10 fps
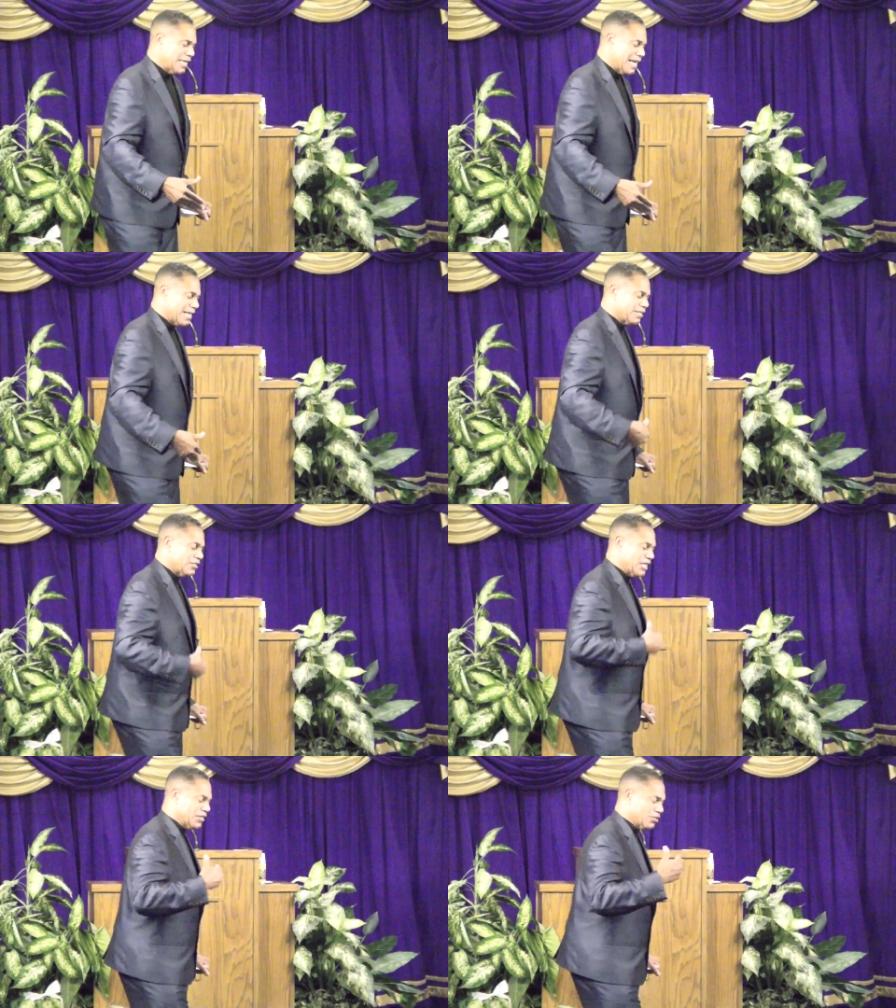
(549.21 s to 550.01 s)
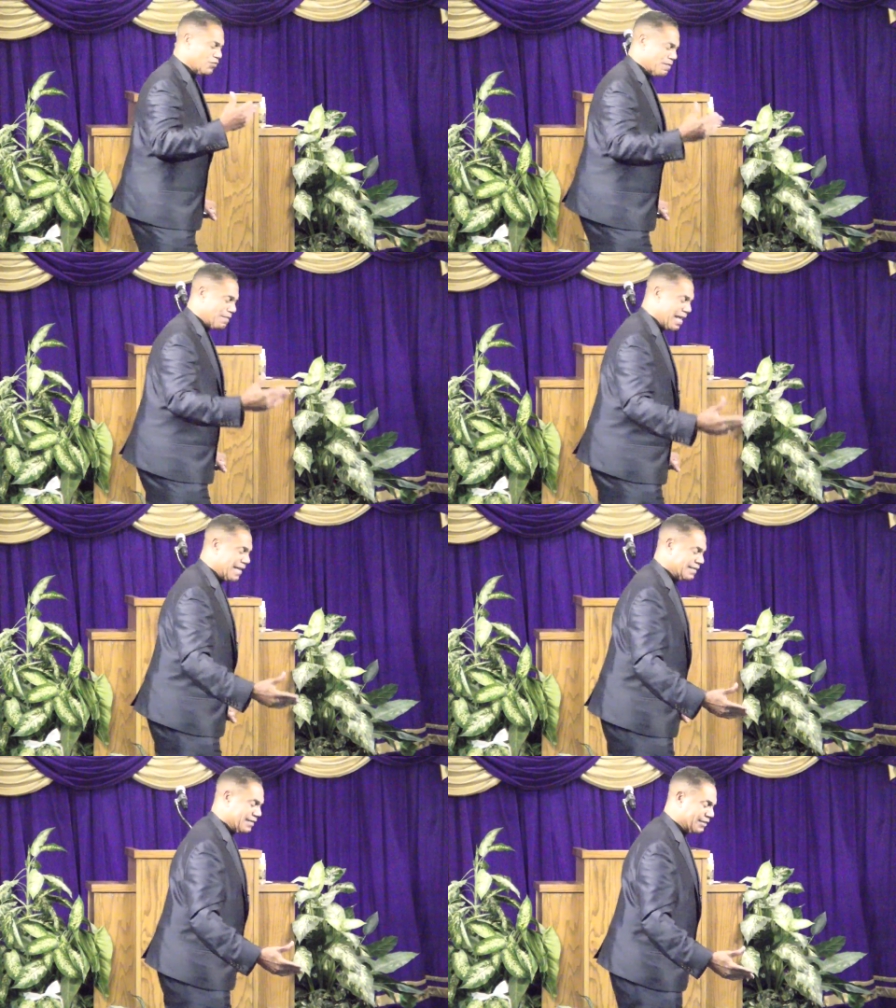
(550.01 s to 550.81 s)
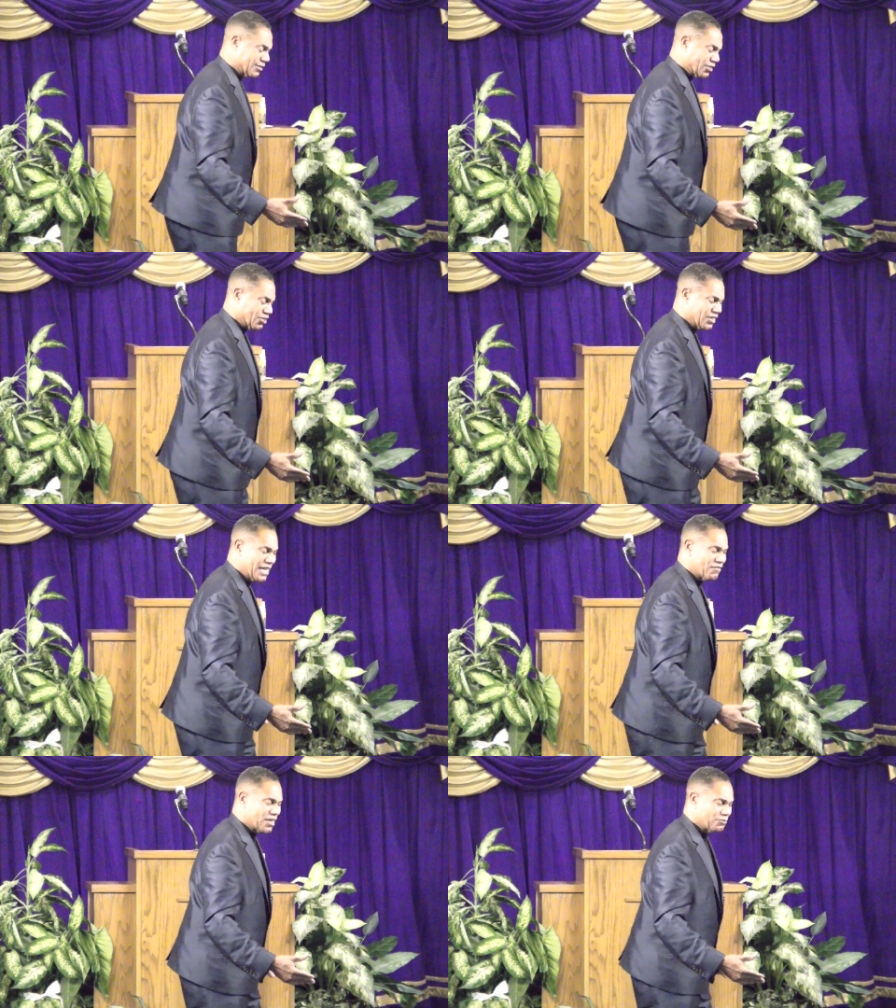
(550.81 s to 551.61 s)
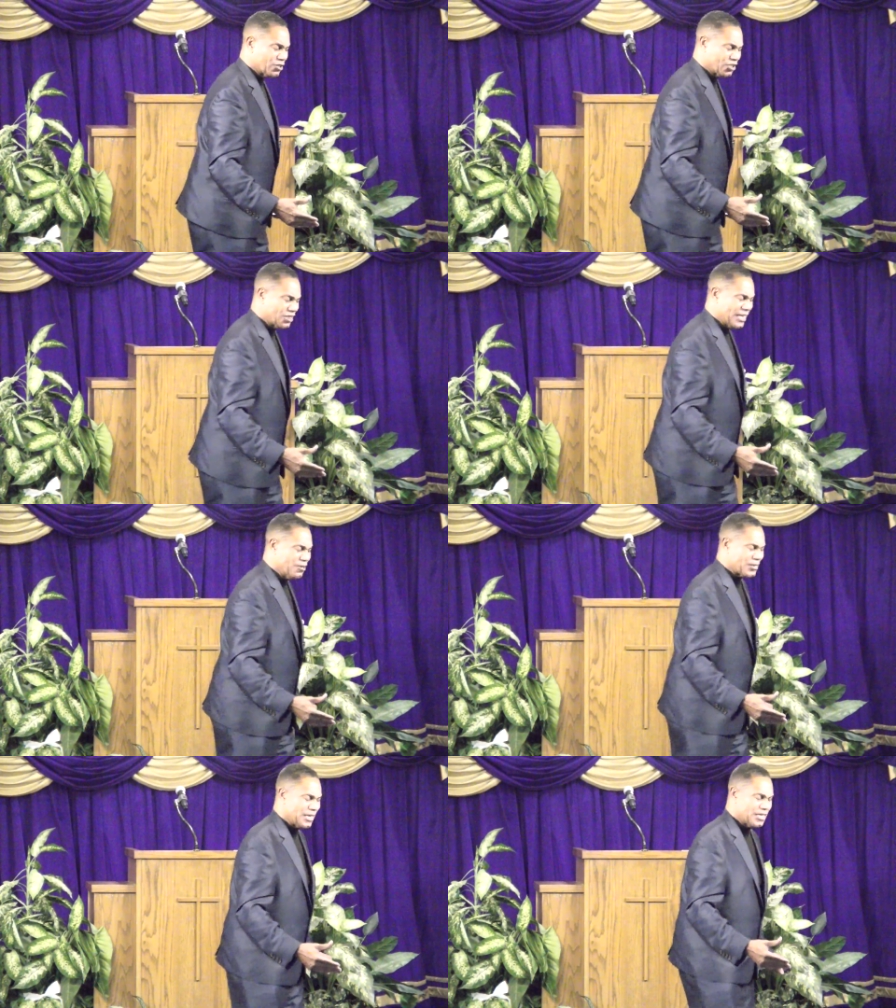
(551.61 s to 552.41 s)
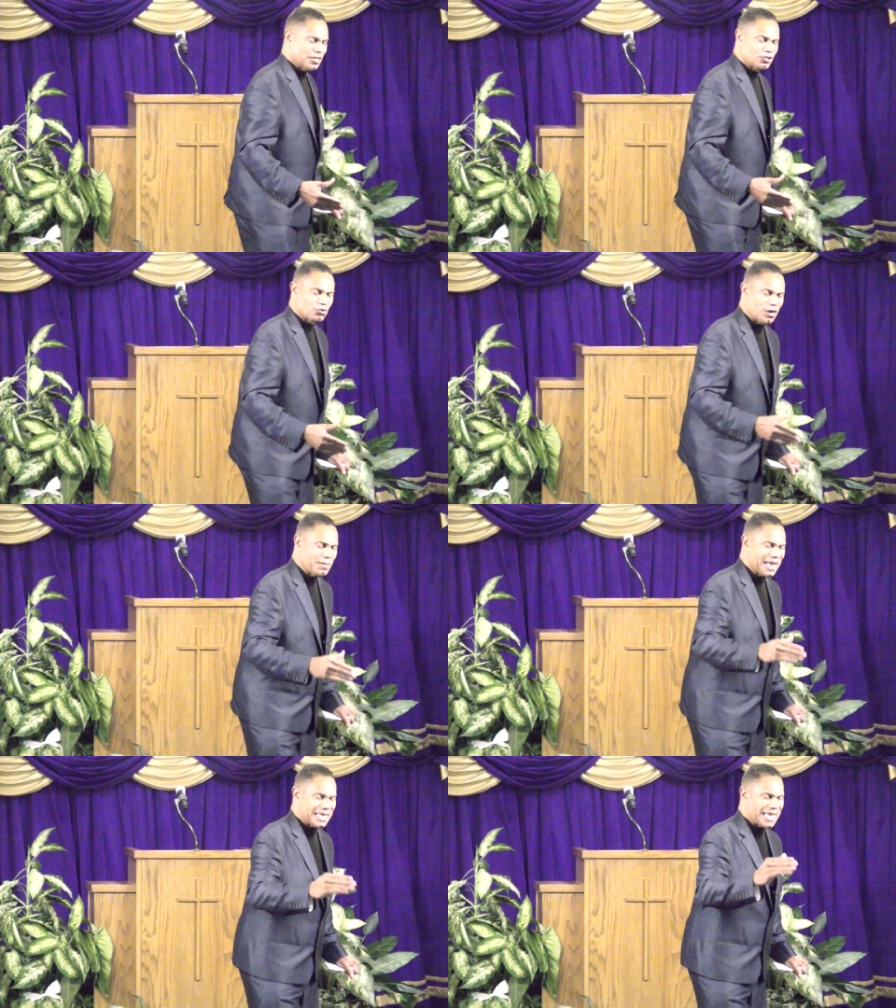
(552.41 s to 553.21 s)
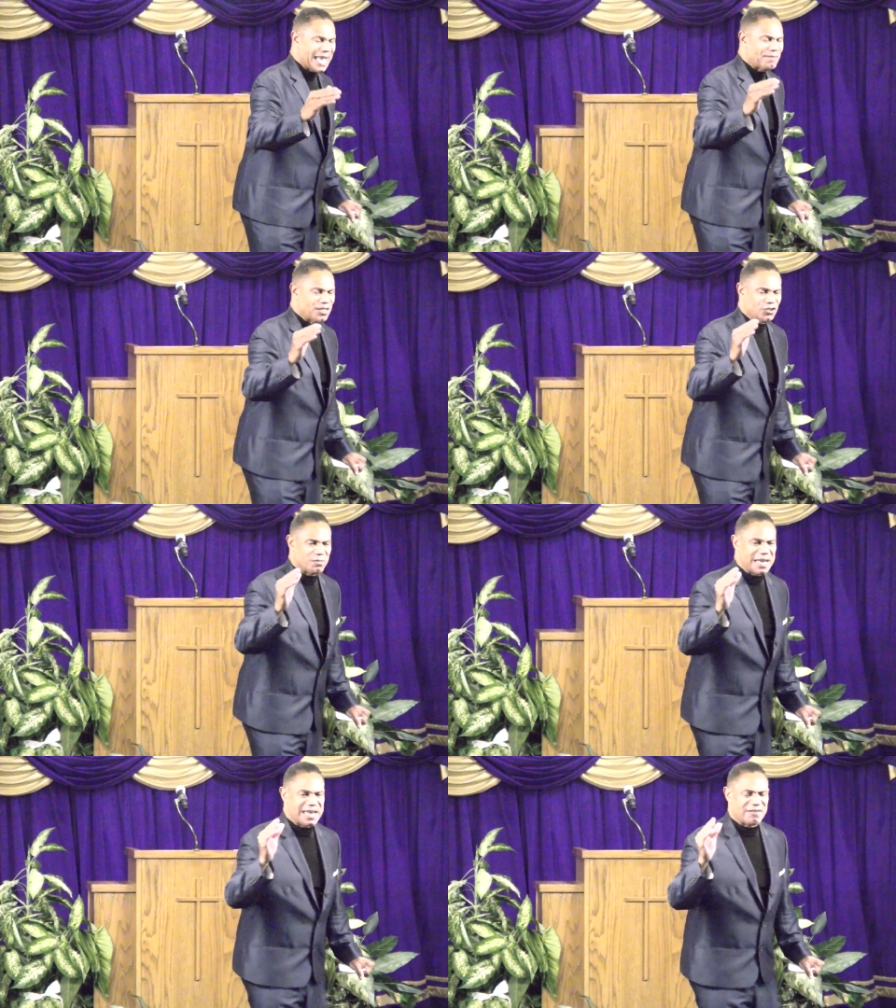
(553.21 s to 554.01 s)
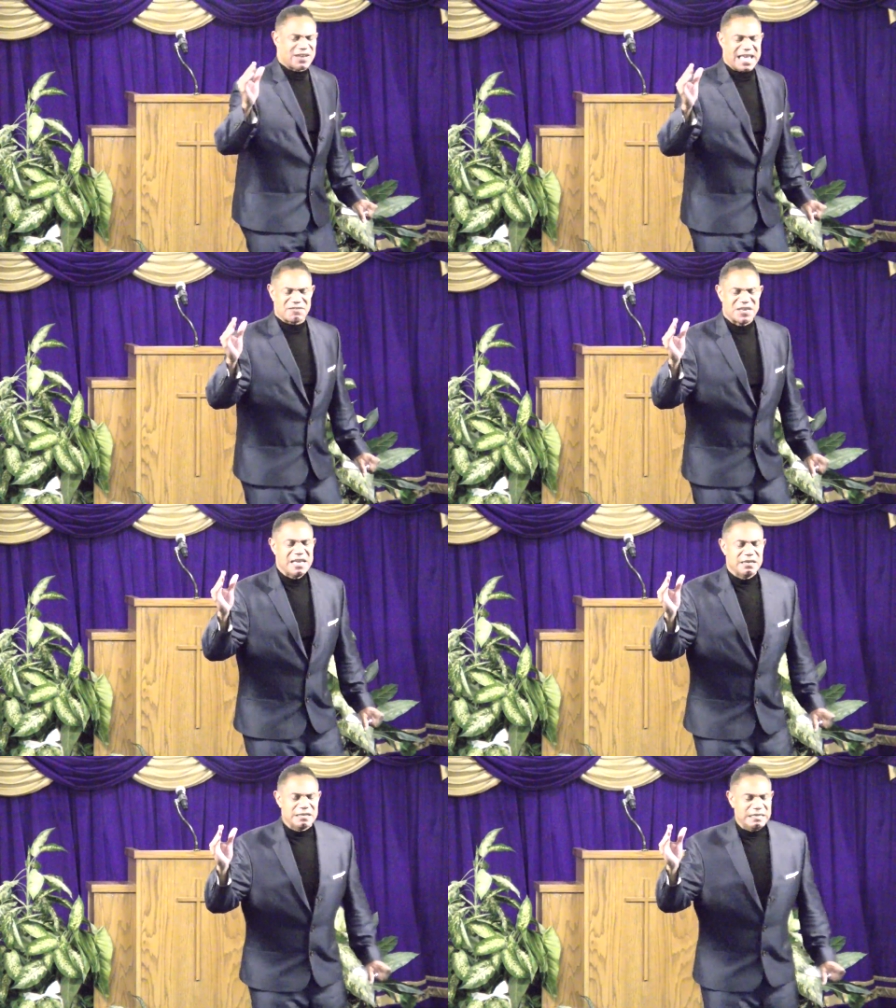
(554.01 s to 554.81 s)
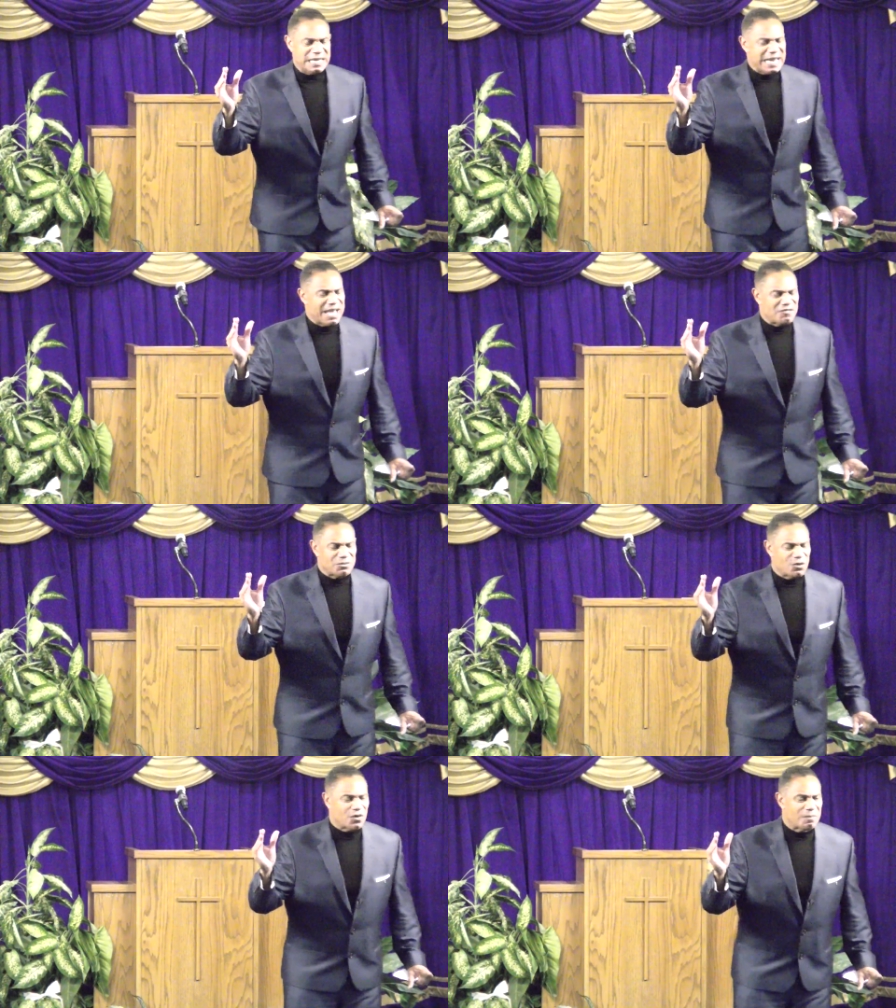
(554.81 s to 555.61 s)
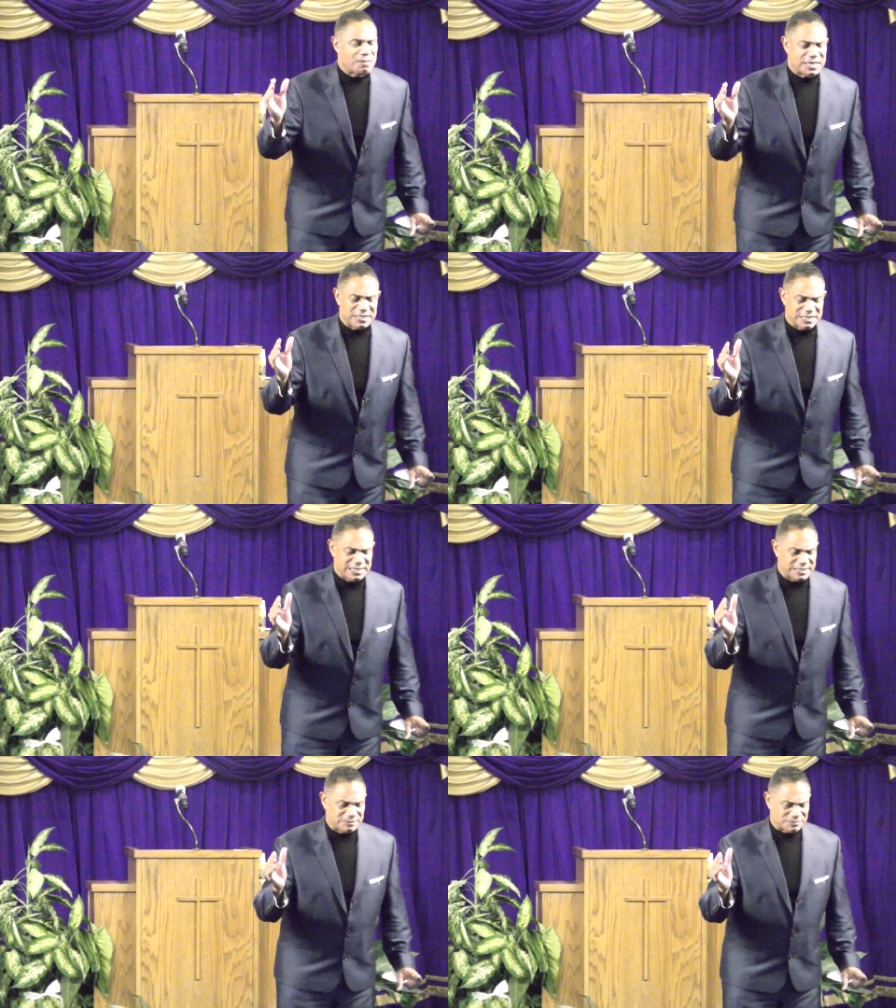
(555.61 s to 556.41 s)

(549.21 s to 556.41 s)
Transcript: As Jesus reminded us, this thief comes to steal, kill, and destroy, but I came that you might have life and have it more abundantly.